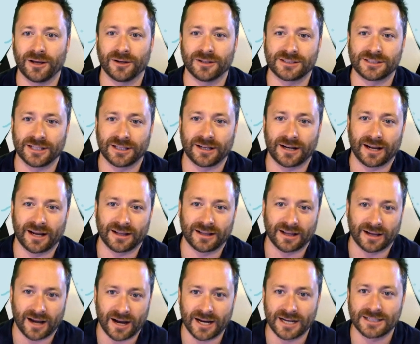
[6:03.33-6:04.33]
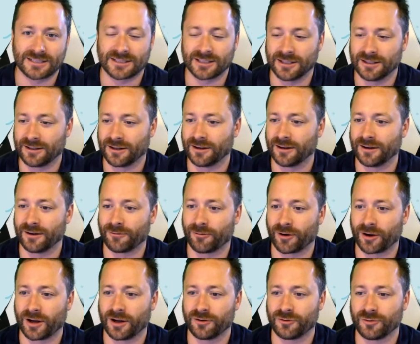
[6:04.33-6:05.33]
You can see that I had like Iceland in a
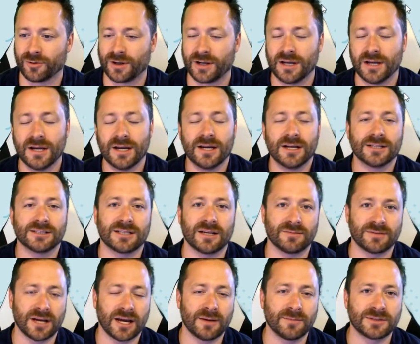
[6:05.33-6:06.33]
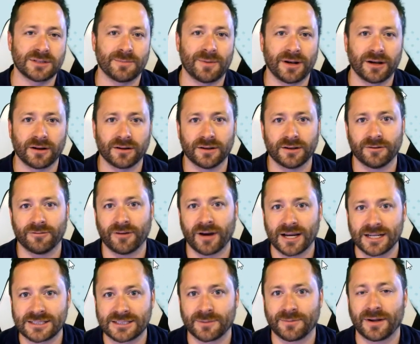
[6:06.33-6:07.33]
different country. Sometimes, depending on the
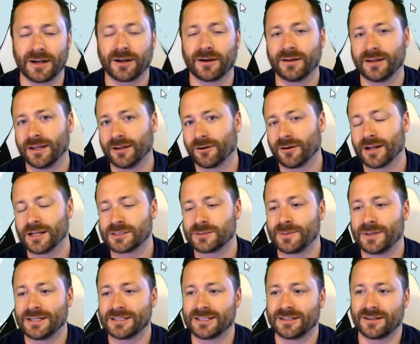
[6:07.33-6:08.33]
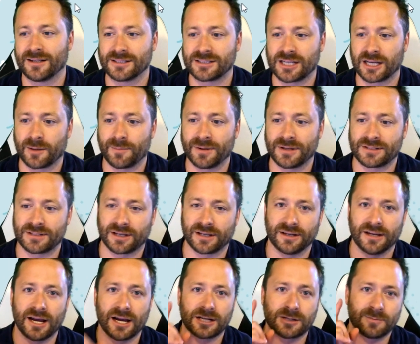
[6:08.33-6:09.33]
device, depending on the internet speeds, it does take a bit to
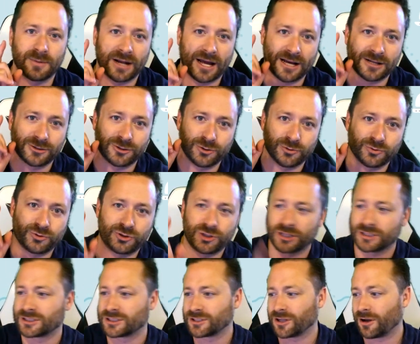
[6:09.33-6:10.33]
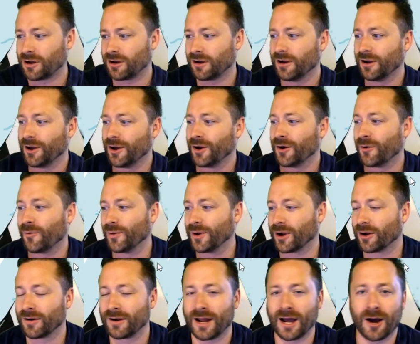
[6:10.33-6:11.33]
connect. But as you just saw, we
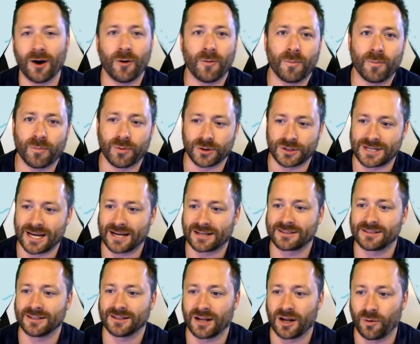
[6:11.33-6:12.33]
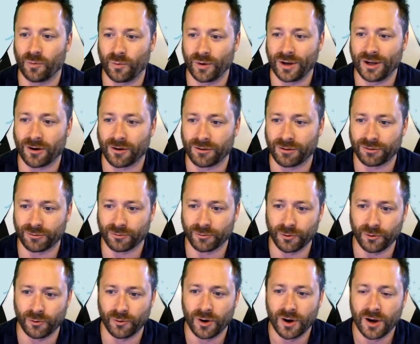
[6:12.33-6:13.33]
are now protected, and we are
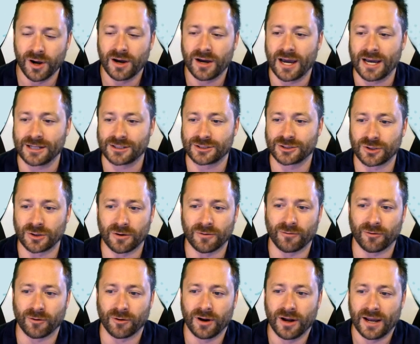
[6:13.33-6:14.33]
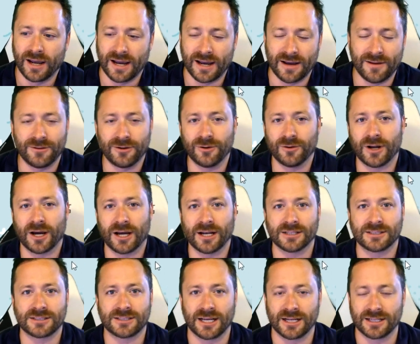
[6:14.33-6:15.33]
through a server in the
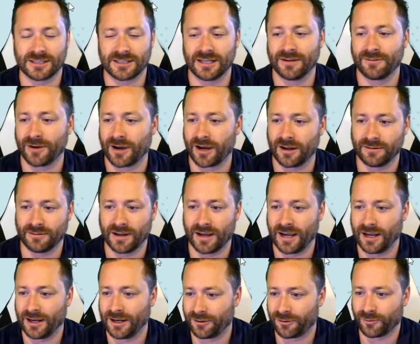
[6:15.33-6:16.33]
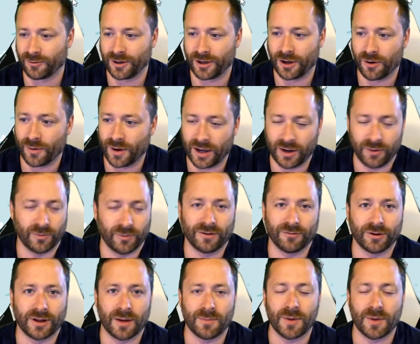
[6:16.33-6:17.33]
United States, and they've got 8308,
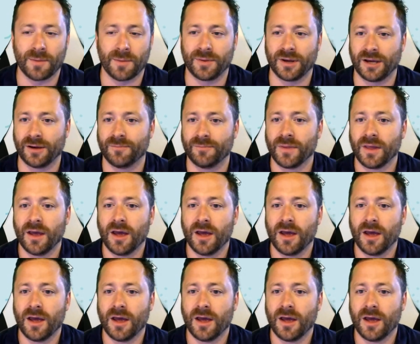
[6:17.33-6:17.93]
whatever that might be.